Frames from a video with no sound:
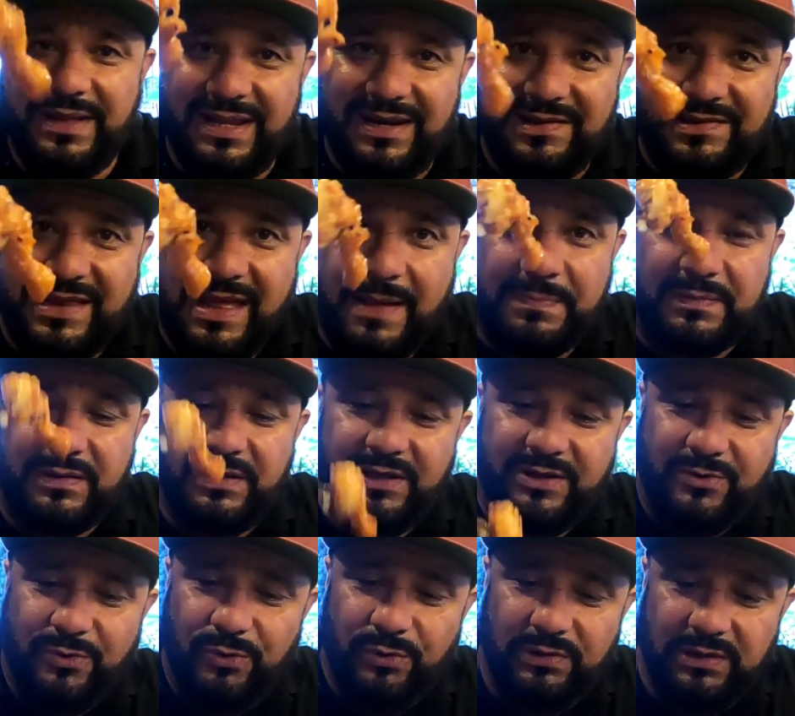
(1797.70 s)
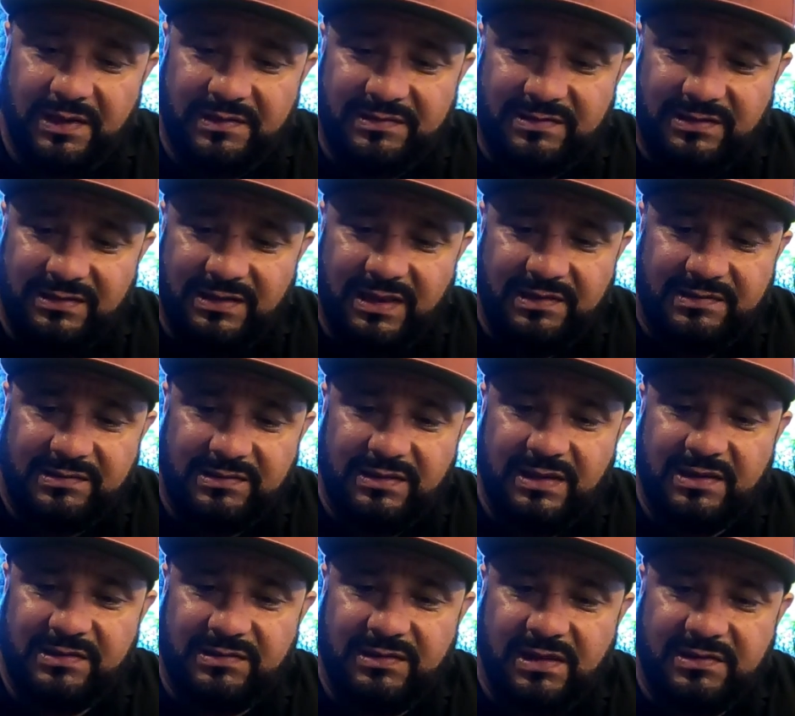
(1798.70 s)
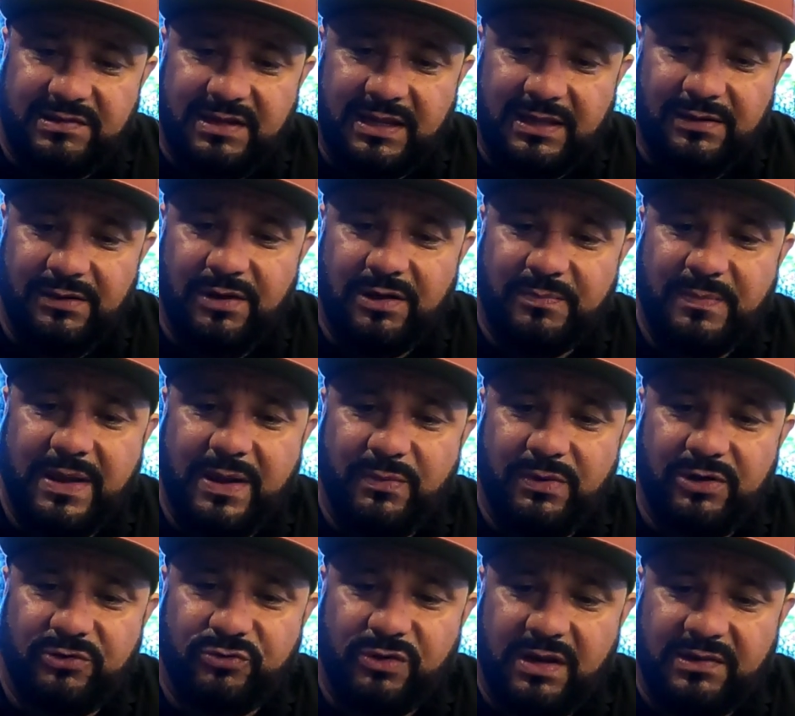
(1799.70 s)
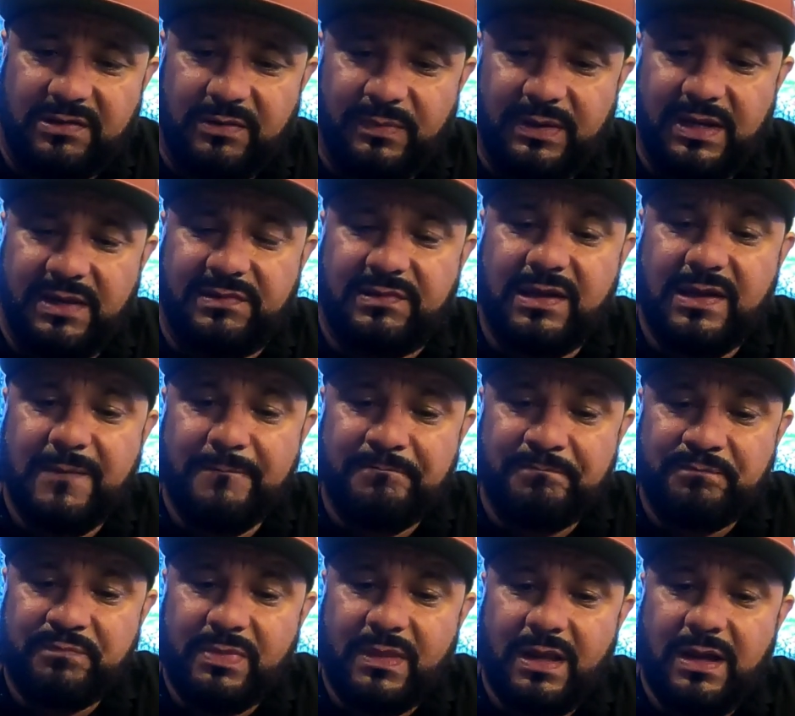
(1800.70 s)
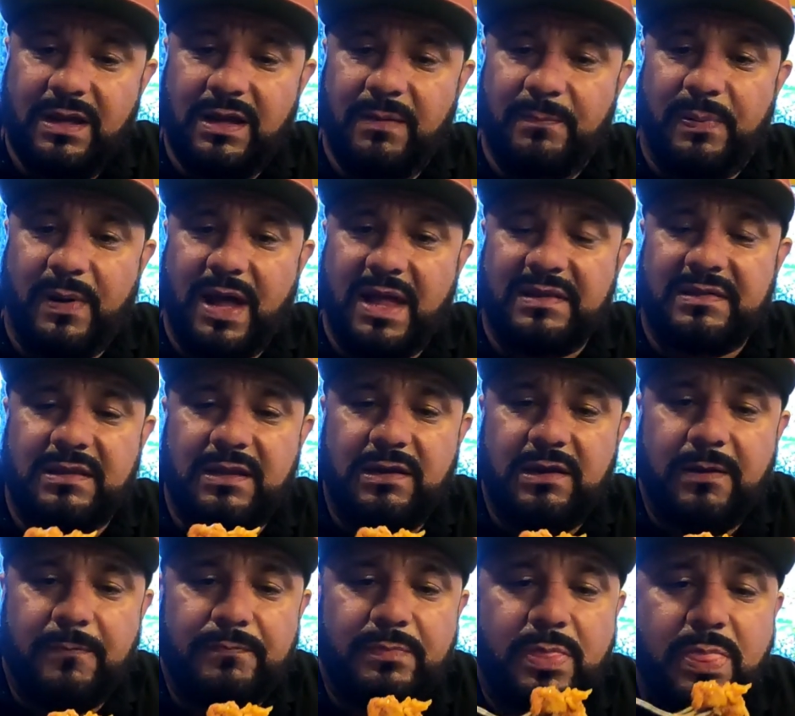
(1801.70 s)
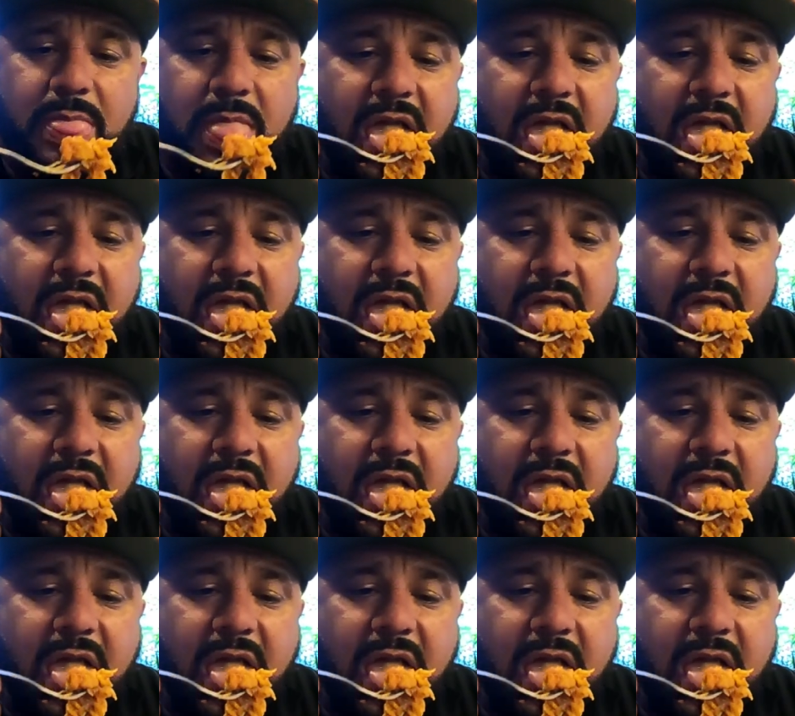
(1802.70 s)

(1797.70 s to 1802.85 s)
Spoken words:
It is absolutely cool. Let's take a look, man. I want to try some of this pasta in there.